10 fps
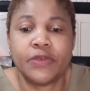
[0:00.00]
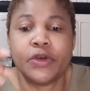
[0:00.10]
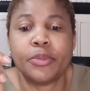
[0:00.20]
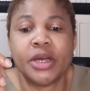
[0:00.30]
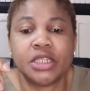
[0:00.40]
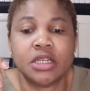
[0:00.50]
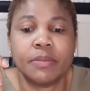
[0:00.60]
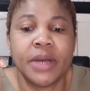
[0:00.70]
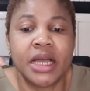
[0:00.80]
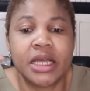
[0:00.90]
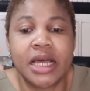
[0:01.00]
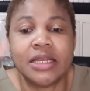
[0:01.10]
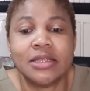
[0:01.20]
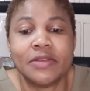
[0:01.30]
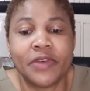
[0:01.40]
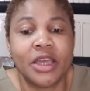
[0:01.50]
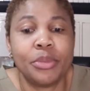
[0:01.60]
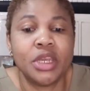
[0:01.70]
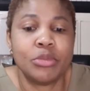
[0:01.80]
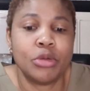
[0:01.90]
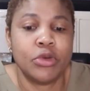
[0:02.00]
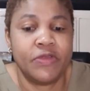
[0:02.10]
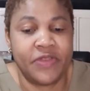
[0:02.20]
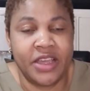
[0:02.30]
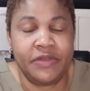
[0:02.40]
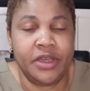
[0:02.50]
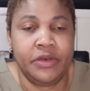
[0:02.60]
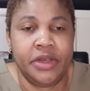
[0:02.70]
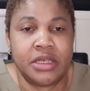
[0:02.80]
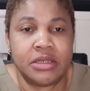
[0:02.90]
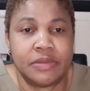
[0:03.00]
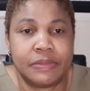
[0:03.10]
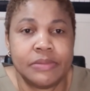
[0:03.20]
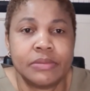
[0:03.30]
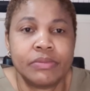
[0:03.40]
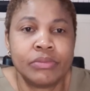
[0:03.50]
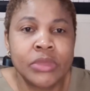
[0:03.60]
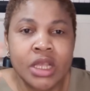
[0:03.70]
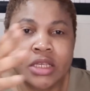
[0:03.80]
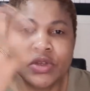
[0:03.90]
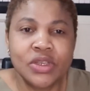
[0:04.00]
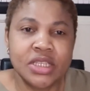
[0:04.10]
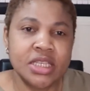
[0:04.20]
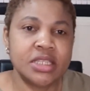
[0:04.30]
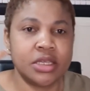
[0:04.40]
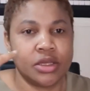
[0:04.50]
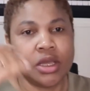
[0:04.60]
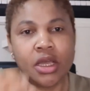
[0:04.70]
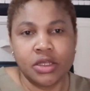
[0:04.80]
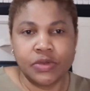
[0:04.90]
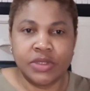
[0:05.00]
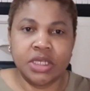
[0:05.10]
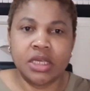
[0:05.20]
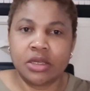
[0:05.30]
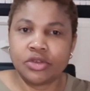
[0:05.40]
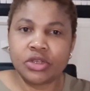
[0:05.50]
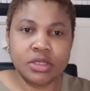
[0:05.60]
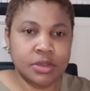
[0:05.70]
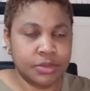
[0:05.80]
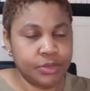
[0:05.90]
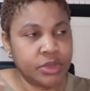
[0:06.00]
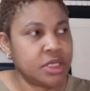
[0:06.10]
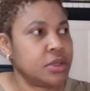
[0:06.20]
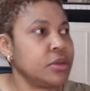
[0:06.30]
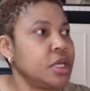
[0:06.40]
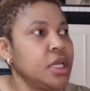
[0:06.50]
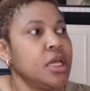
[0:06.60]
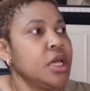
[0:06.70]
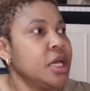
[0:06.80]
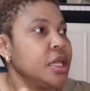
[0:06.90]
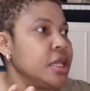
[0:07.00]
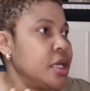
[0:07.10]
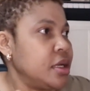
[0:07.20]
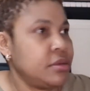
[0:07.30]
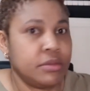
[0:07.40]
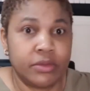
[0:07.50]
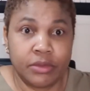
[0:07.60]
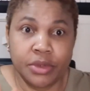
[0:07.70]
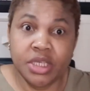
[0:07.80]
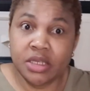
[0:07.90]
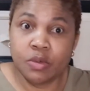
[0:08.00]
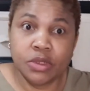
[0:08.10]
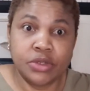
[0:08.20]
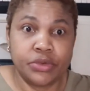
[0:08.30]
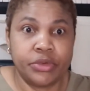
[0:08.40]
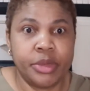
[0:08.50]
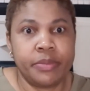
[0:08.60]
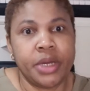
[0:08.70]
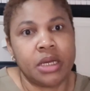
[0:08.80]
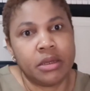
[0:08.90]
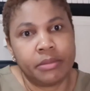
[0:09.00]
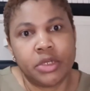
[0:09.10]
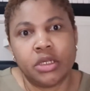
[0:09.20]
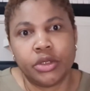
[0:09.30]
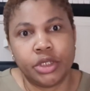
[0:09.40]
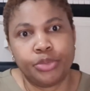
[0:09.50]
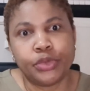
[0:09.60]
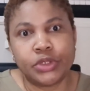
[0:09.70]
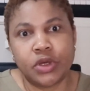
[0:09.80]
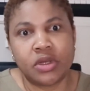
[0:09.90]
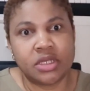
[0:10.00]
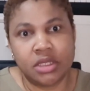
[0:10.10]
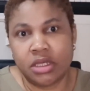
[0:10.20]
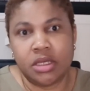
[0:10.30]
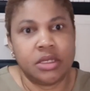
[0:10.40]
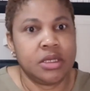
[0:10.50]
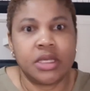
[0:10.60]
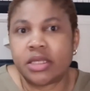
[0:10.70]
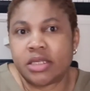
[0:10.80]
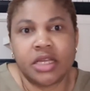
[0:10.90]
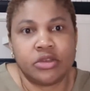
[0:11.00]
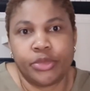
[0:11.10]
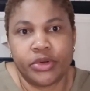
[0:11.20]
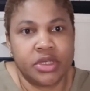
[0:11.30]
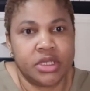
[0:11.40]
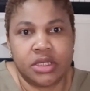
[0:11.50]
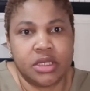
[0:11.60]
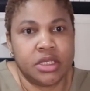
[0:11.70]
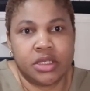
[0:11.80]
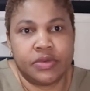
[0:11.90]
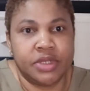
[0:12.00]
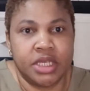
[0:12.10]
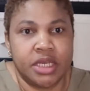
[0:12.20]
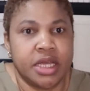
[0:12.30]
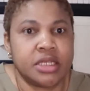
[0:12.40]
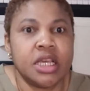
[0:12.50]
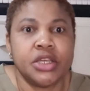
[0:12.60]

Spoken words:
For a partial mark, identify a minimum of 5 areas. So it's easy to say, just put it, okay, the easy ones to remember. The buttocks, the ischial is easy to say that.